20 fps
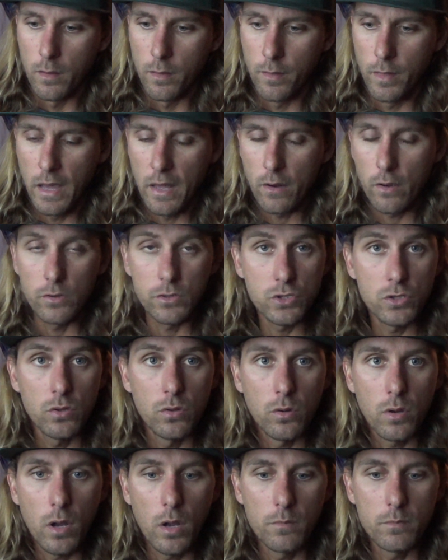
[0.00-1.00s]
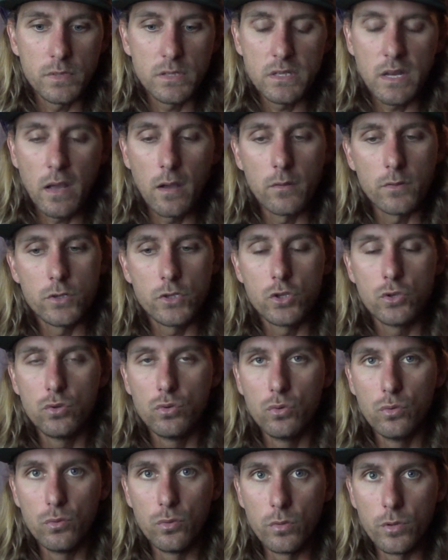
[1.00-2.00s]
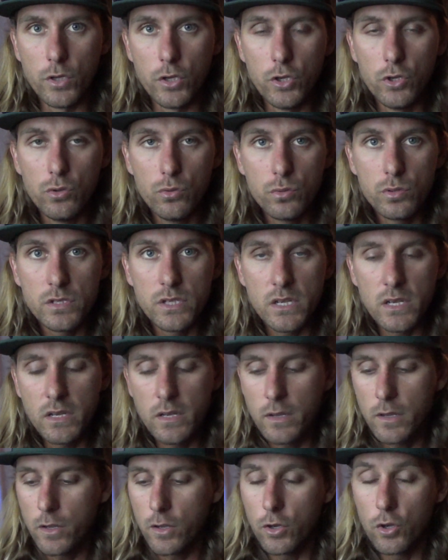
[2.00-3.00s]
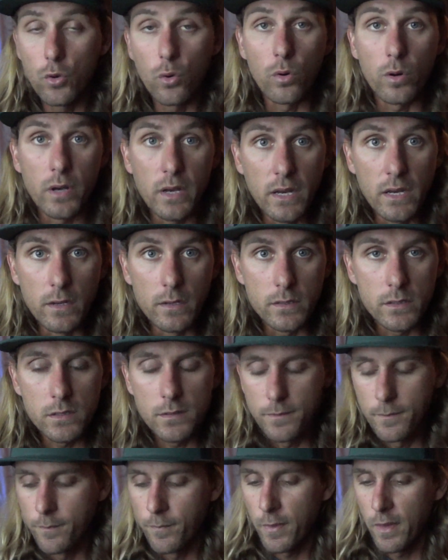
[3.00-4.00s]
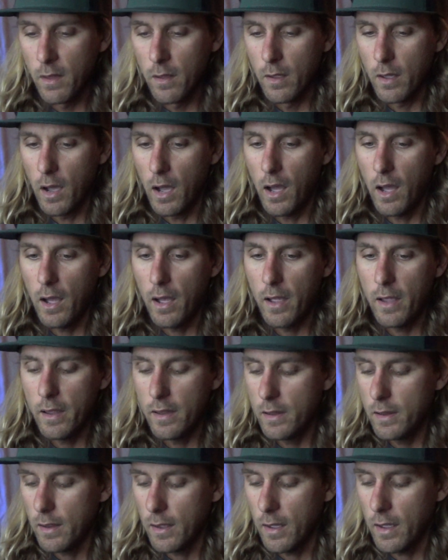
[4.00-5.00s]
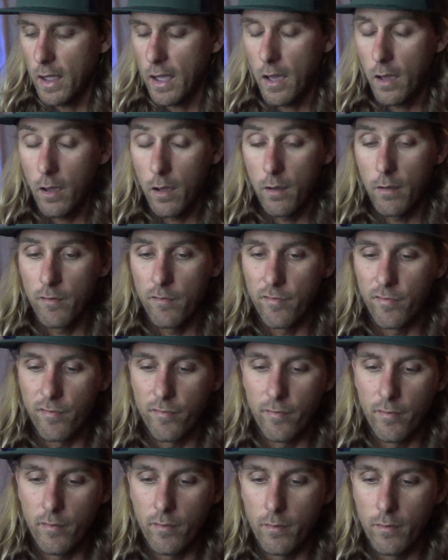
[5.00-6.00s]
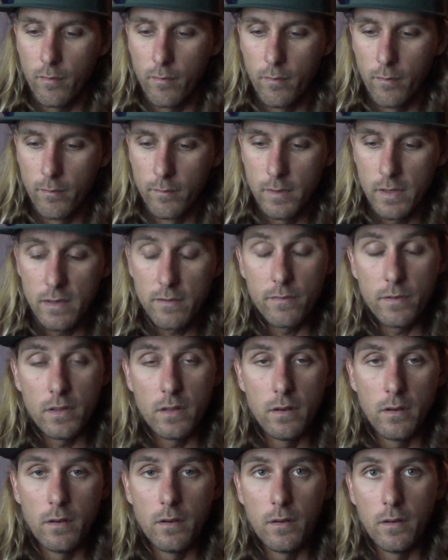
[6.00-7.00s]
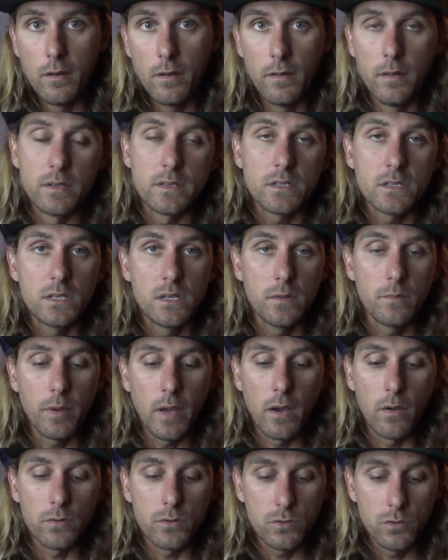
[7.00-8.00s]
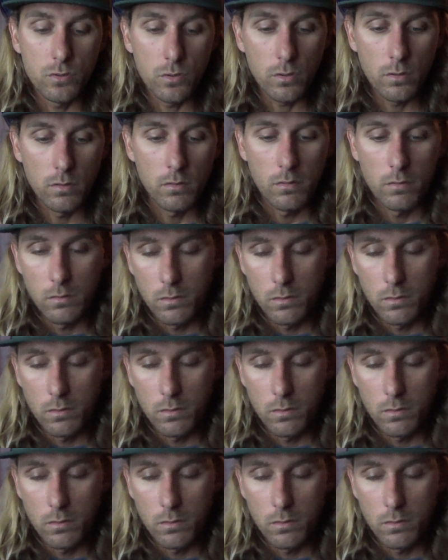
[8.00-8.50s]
that also comes down to using your knees. I have given this tip out to